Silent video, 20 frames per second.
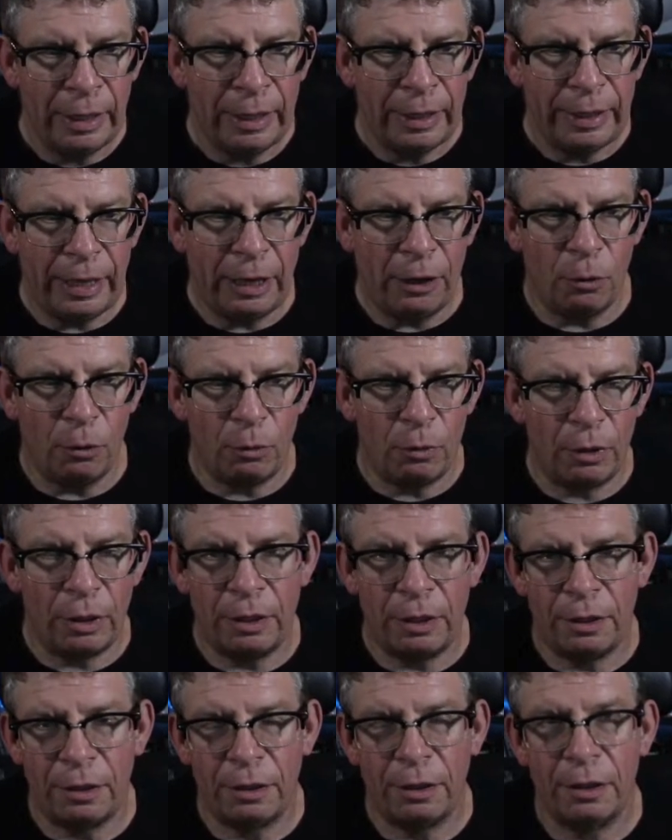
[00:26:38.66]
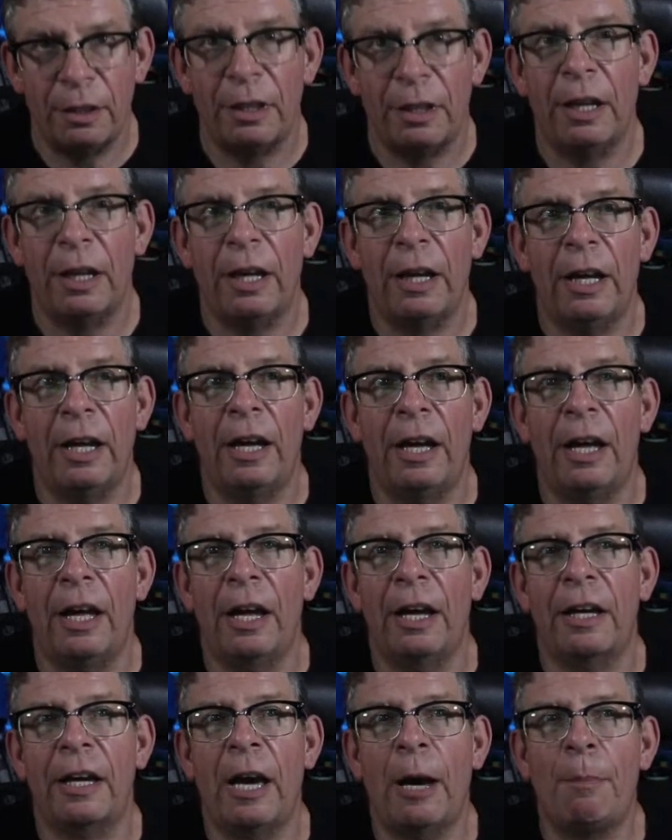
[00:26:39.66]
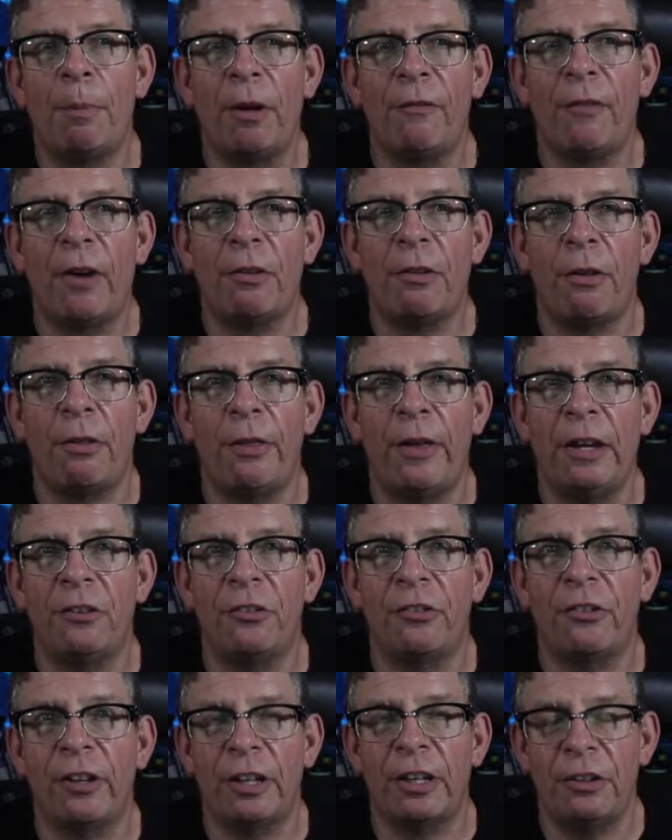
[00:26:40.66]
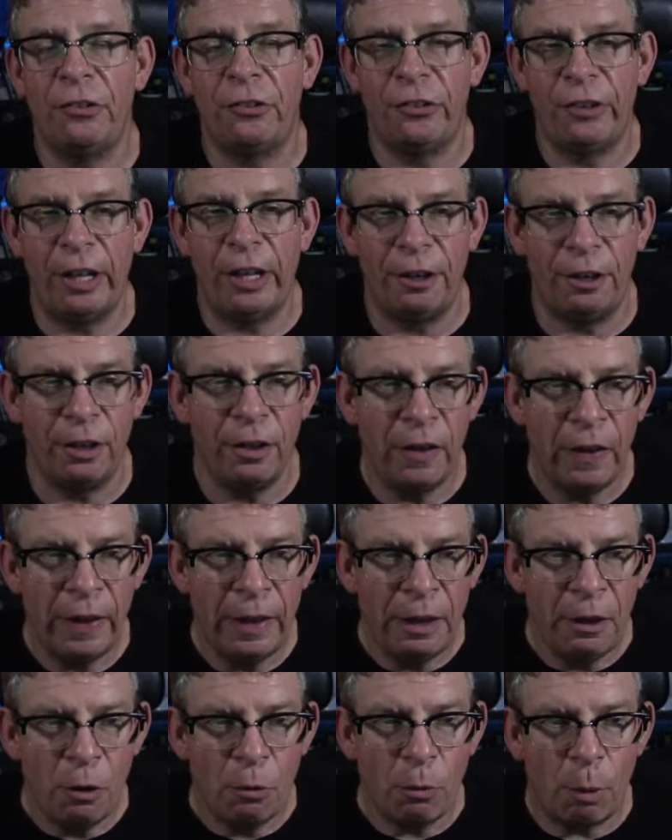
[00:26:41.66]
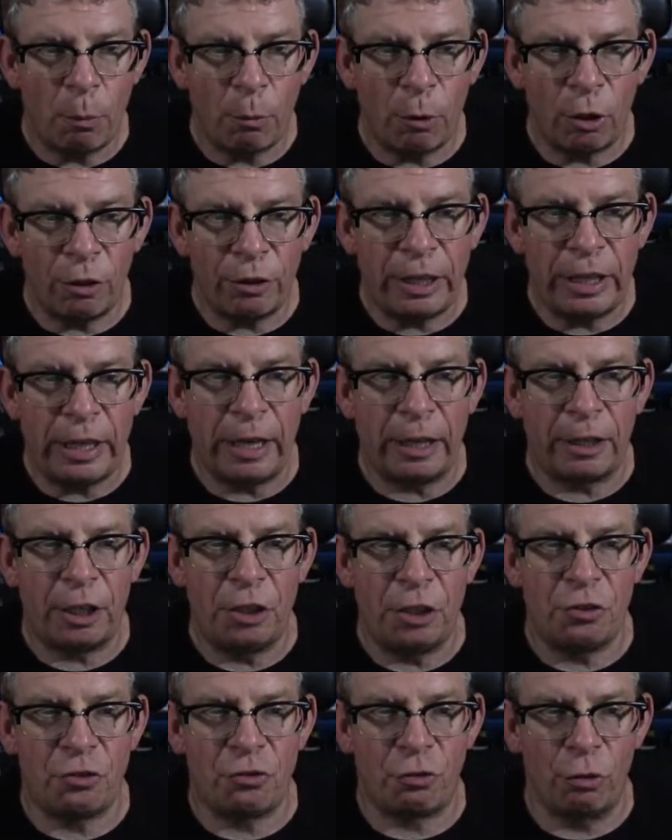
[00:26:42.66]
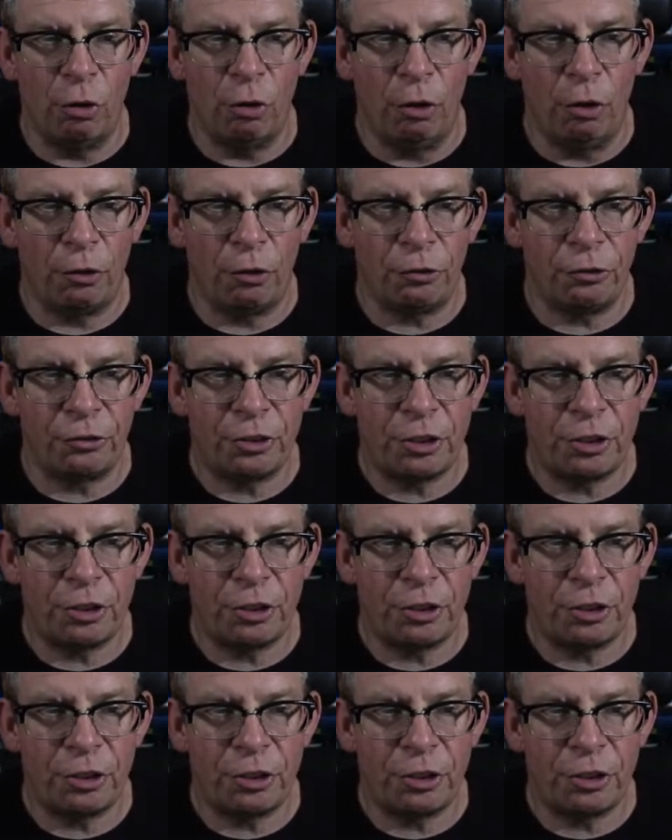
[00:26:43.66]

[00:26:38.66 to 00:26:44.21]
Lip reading: Now, a couple of other things to consider when we're looking at controls.